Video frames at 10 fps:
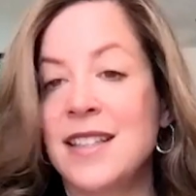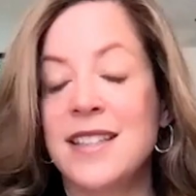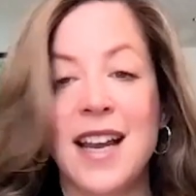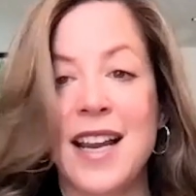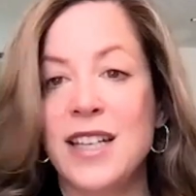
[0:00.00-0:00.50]

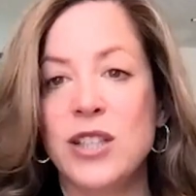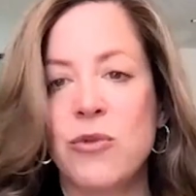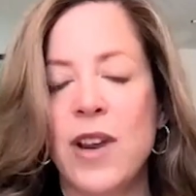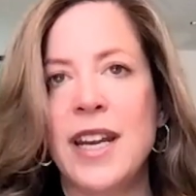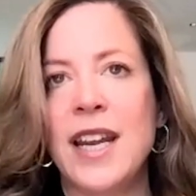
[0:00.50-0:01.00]
society is
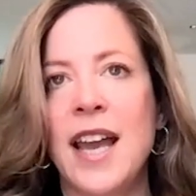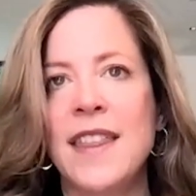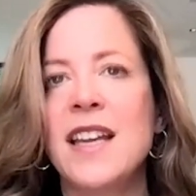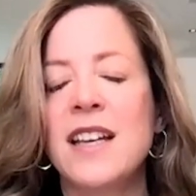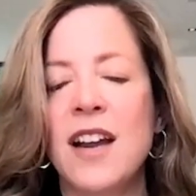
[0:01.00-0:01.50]
ready. I
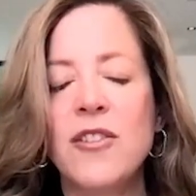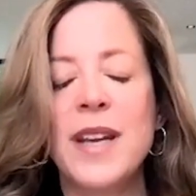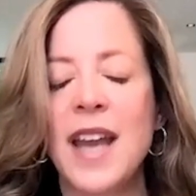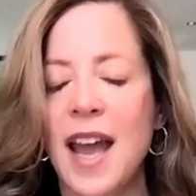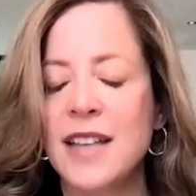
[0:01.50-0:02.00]
think
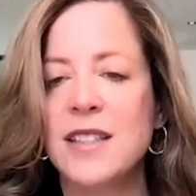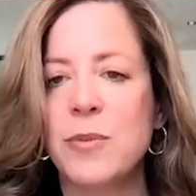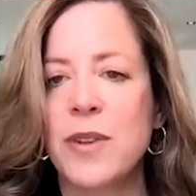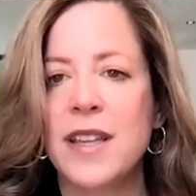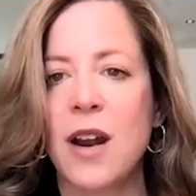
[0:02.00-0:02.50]
government has to
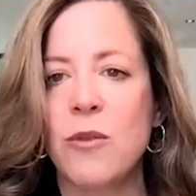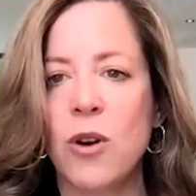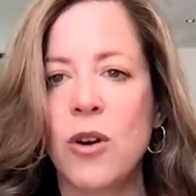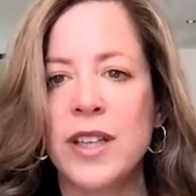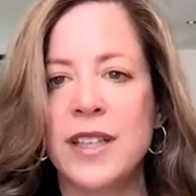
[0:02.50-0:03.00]
play that
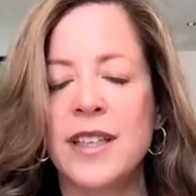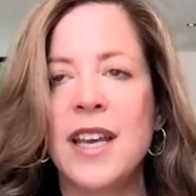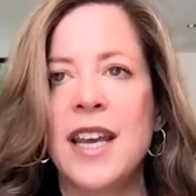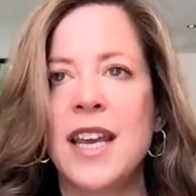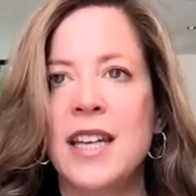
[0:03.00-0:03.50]
role in
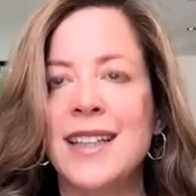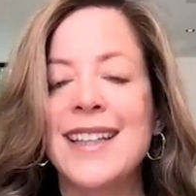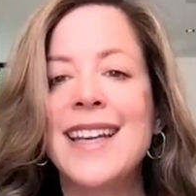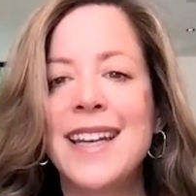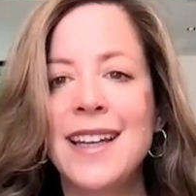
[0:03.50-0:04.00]
in
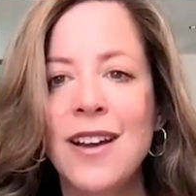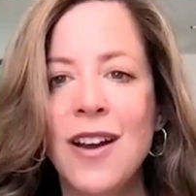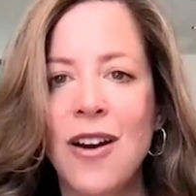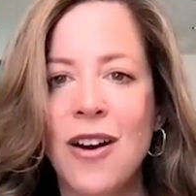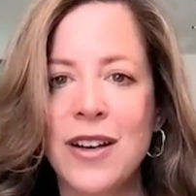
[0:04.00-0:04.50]
leading
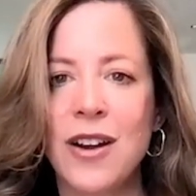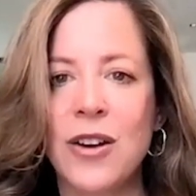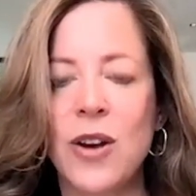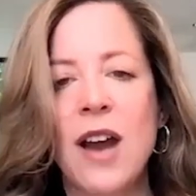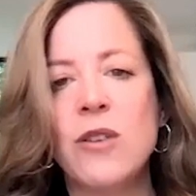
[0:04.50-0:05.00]
on
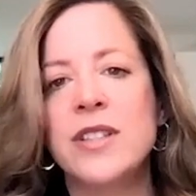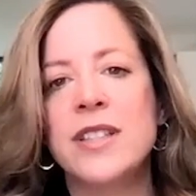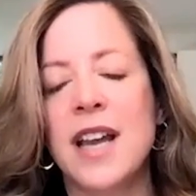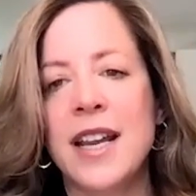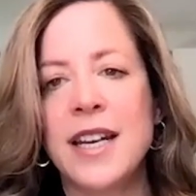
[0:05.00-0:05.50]
on how
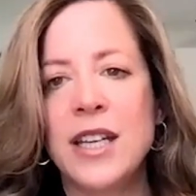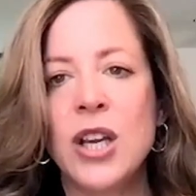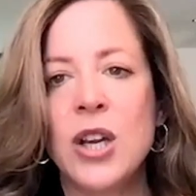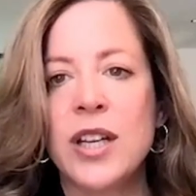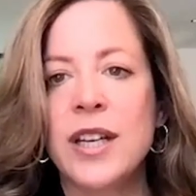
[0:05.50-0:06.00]
society
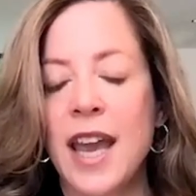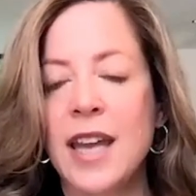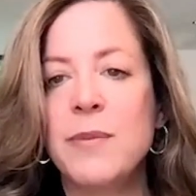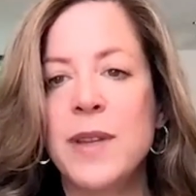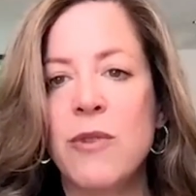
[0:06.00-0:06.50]

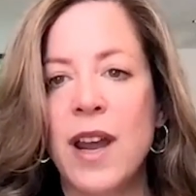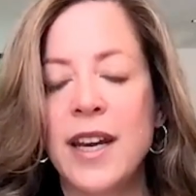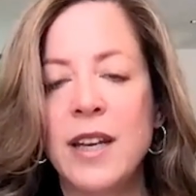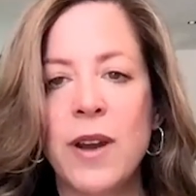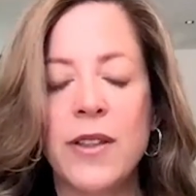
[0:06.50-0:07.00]
can be
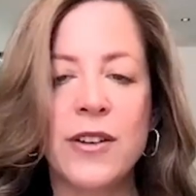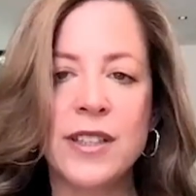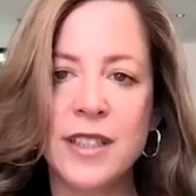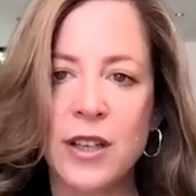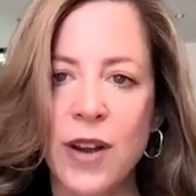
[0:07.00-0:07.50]
ready, whether
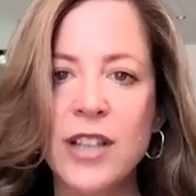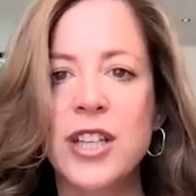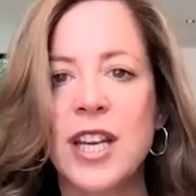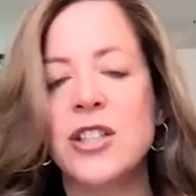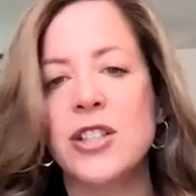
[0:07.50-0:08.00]
it's you know
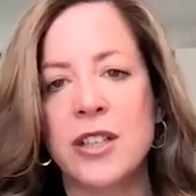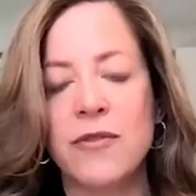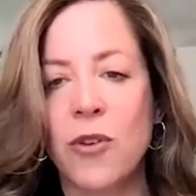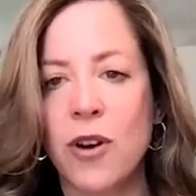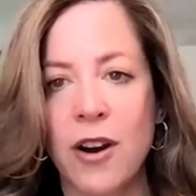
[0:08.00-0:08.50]

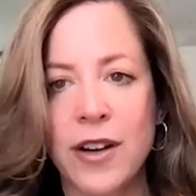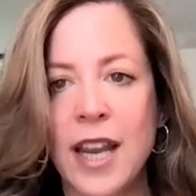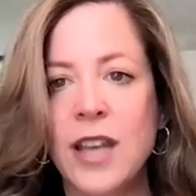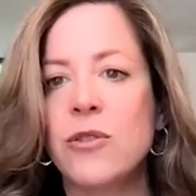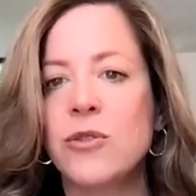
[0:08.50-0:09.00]
education for our
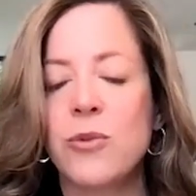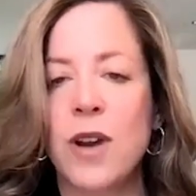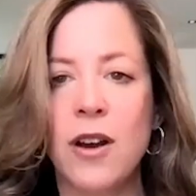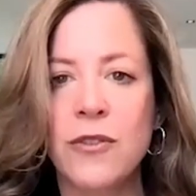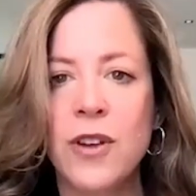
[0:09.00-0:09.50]
K through
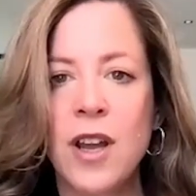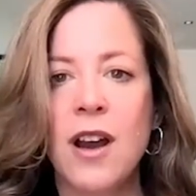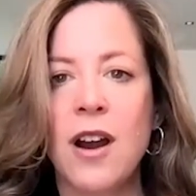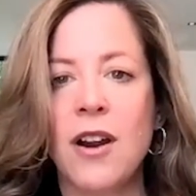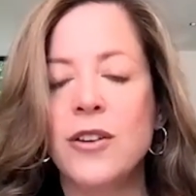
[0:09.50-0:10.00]
12,
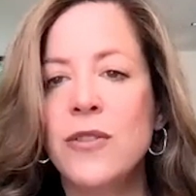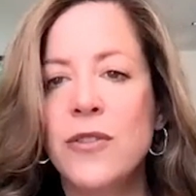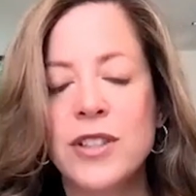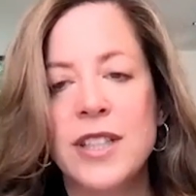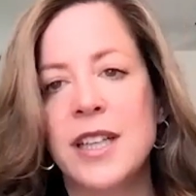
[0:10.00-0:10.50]
our
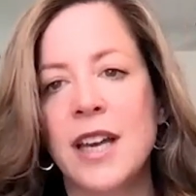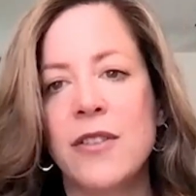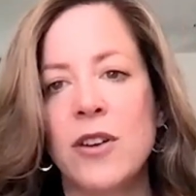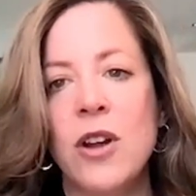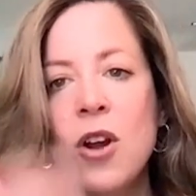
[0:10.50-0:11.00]
university
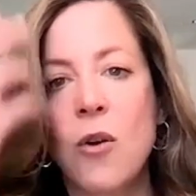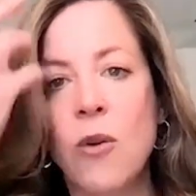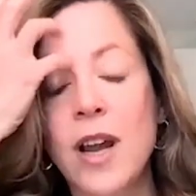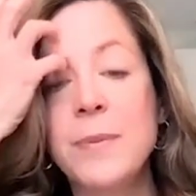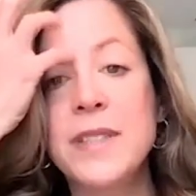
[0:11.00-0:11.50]
level,
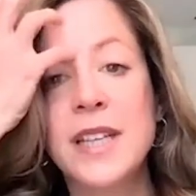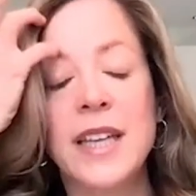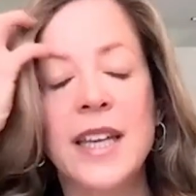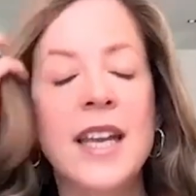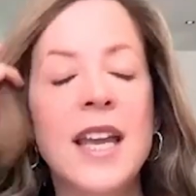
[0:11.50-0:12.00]
or
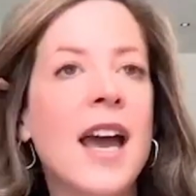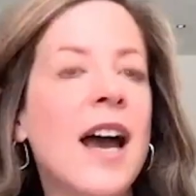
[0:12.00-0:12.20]
upskilling.